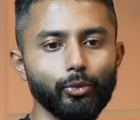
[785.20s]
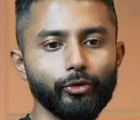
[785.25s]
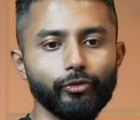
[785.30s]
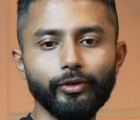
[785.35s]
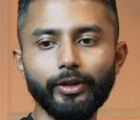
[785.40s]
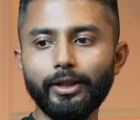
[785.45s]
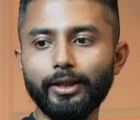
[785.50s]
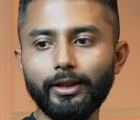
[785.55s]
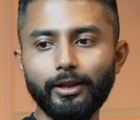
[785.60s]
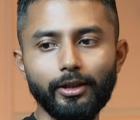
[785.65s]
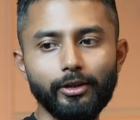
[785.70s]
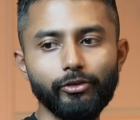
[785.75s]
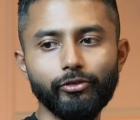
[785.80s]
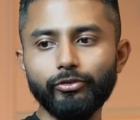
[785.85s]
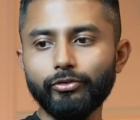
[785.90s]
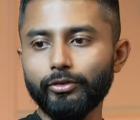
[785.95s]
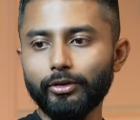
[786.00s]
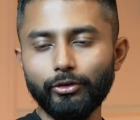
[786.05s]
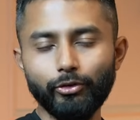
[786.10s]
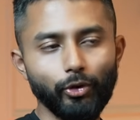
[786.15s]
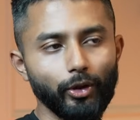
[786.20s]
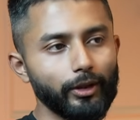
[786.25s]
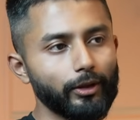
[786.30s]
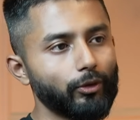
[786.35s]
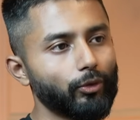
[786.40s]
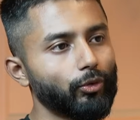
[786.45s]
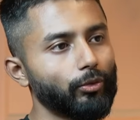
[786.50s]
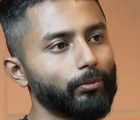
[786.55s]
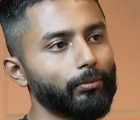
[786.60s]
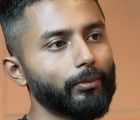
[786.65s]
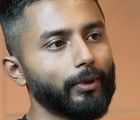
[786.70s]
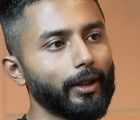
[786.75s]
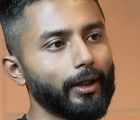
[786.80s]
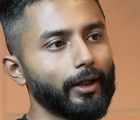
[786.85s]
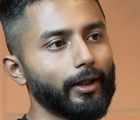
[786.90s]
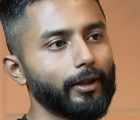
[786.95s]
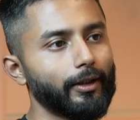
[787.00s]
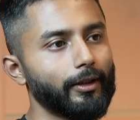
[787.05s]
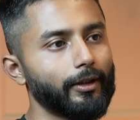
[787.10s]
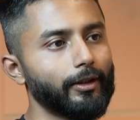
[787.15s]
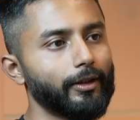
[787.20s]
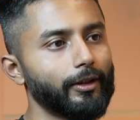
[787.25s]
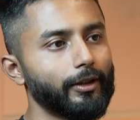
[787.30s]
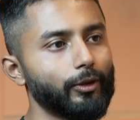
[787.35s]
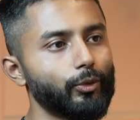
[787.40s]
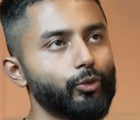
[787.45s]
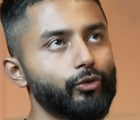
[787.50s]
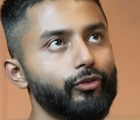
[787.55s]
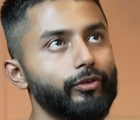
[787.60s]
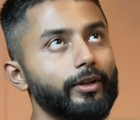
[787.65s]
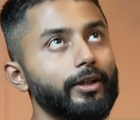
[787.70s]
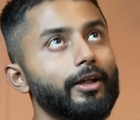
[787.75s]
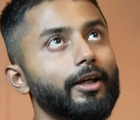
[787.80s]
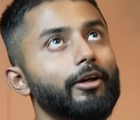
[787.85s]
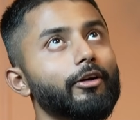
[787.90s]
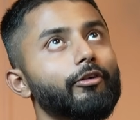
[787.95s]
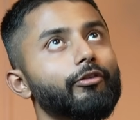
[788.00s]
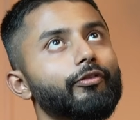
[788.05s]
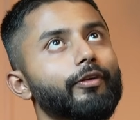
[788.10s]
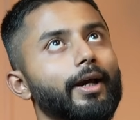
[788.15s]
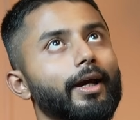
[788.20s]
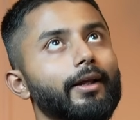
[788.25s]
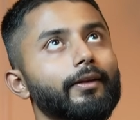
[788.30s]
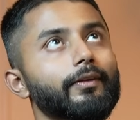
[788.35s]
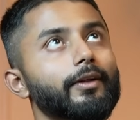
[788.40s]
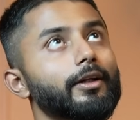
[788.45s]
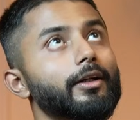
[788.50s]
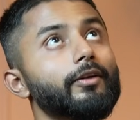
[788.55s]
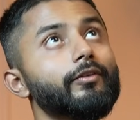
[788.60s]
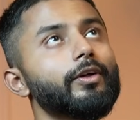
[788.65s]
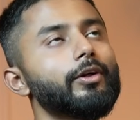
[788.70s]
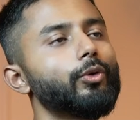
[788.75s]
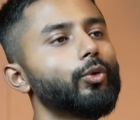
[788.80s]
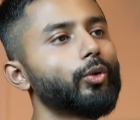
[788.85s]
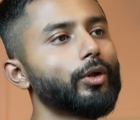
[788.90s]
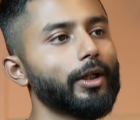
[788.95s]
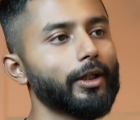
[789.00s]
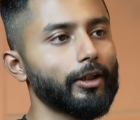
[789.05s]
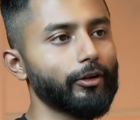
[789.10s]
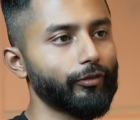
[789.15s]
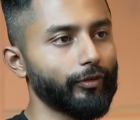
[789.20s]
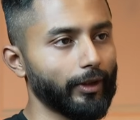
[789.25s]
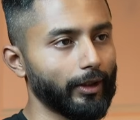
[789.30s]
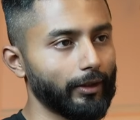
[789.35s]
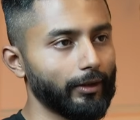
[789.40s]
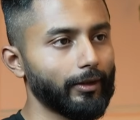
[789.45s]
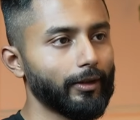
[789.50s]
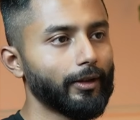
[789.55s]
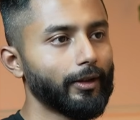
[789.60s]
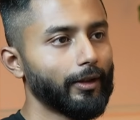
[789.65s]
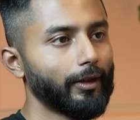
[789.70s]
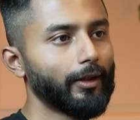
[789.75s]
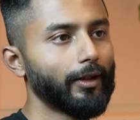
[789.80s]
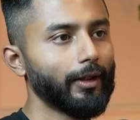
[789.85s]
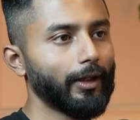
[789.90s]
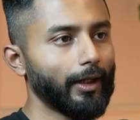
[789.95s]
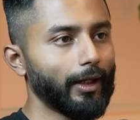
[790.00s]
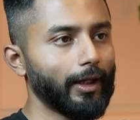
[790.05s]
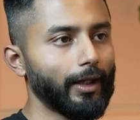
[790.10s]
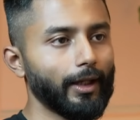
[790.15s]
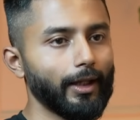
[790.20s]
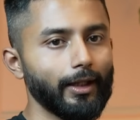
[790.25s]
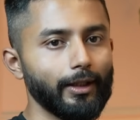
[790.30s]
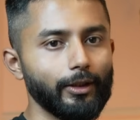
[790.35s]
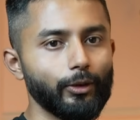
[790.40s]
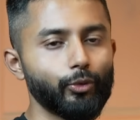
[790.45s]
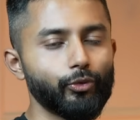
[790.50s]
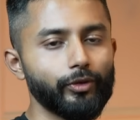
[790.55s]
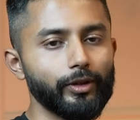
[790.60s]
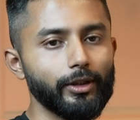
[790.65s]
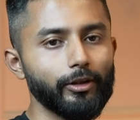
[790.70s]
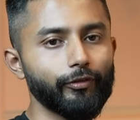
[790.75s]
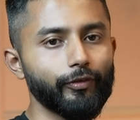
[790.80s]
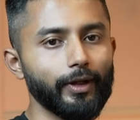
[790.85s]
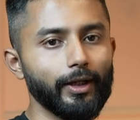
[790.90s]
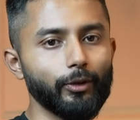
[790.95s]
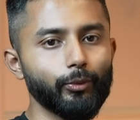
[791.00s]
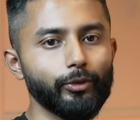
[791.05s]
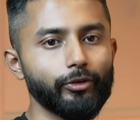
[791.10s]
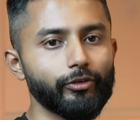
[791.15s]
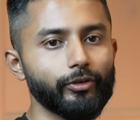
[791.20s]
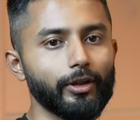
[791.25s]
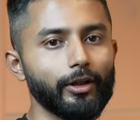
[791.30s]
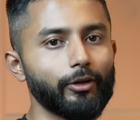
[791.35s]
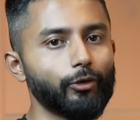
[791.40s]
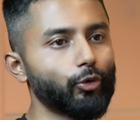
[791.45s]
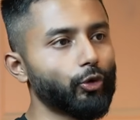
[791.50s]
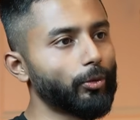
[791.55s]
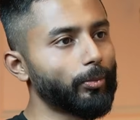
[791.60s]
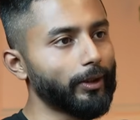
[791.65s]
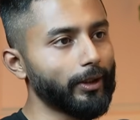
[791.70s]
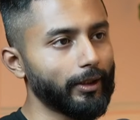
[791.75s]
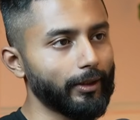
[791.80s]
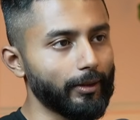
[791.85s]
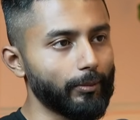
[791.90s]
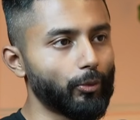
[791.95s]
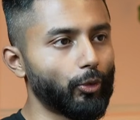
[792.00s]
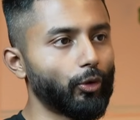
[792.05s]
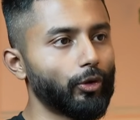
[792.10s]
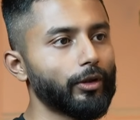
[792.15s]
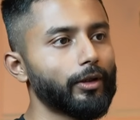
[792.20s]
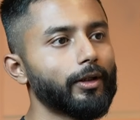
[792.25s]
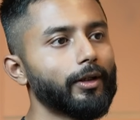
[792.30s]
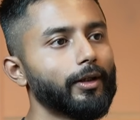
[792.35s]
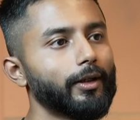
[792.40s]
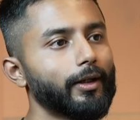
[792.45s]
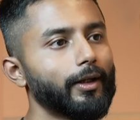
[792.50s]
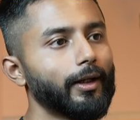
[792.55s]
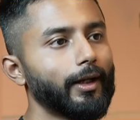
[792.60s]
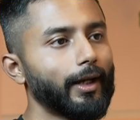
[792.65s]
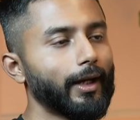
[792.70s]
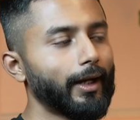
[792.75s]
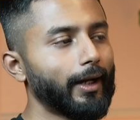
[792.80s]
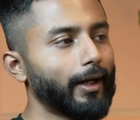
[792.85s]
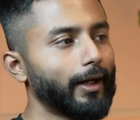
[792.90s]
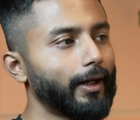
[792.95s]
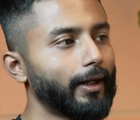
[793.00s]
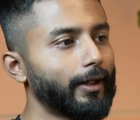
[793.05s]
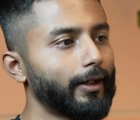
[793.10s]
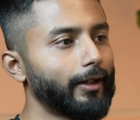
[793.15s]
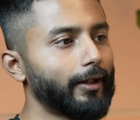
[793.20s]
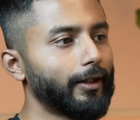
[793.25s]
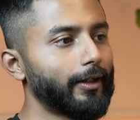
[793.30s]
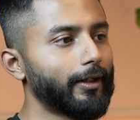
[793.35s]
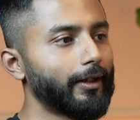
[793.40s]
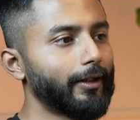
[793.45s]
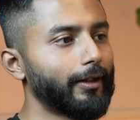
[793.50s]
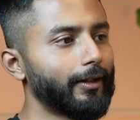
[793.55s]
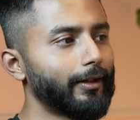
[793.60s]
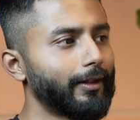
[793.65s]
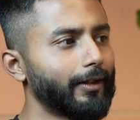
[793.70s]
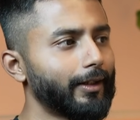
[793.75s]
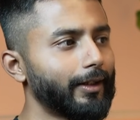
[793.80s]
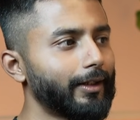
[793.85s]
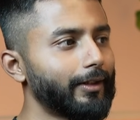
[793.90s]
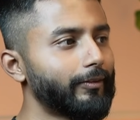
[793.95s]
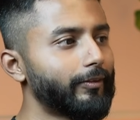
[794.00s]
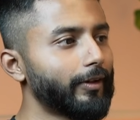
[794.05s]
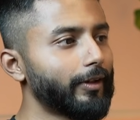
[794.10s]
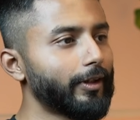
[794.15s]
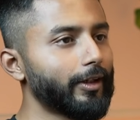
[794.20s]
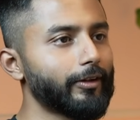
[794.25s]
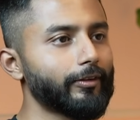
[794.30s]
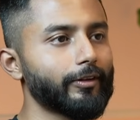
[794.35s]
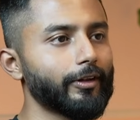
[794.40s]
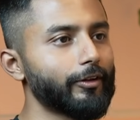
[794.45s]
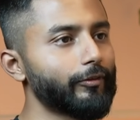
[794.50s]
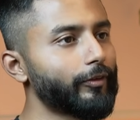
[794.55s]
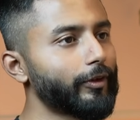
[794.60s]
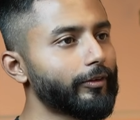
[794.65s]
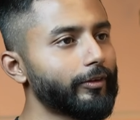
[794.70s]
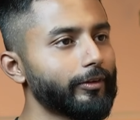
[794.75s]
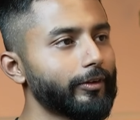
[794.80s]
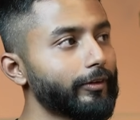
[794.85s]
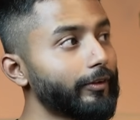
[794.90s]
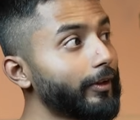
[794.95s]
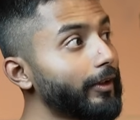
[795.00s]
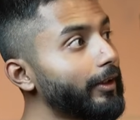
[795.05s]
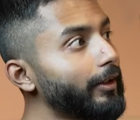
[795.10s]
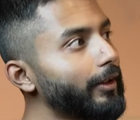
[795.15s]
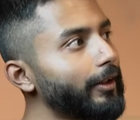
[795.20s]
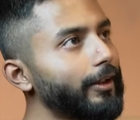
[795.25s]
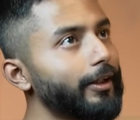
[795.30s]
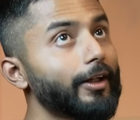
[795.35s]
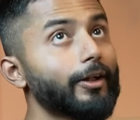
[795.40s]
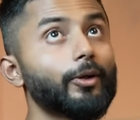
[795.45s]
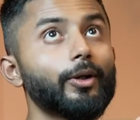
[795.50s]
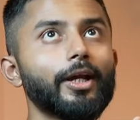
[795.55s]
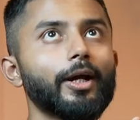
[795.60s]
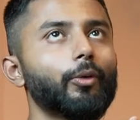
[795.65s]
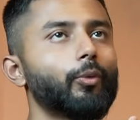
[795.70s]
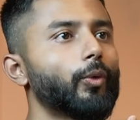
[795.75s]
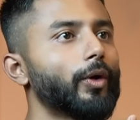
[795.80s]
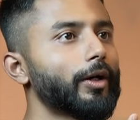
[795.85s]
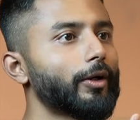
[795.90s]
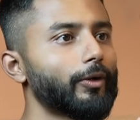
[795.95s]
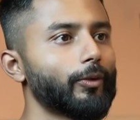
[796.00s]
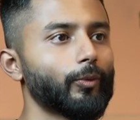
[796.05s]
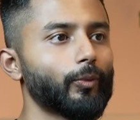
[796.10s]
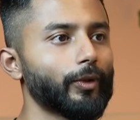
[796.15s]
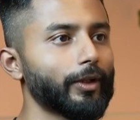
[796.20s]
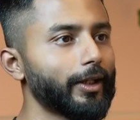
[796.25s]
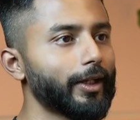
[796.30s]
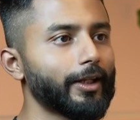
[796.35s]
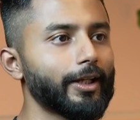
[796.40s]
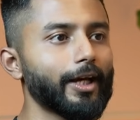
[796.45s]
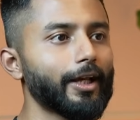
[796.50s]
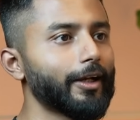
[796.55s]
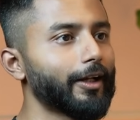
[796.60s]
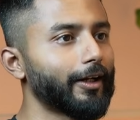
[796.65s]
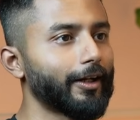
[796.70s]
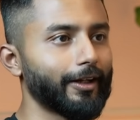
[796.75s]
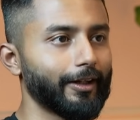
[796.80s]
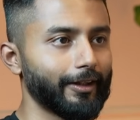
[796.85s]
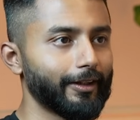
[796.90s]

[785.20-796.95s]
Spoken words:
sitting in his drawing room and you see a fan that doesn't look like a fan. You see the fan which is controlled by a remote, and it generates conversation saying ki ye kya laga hai?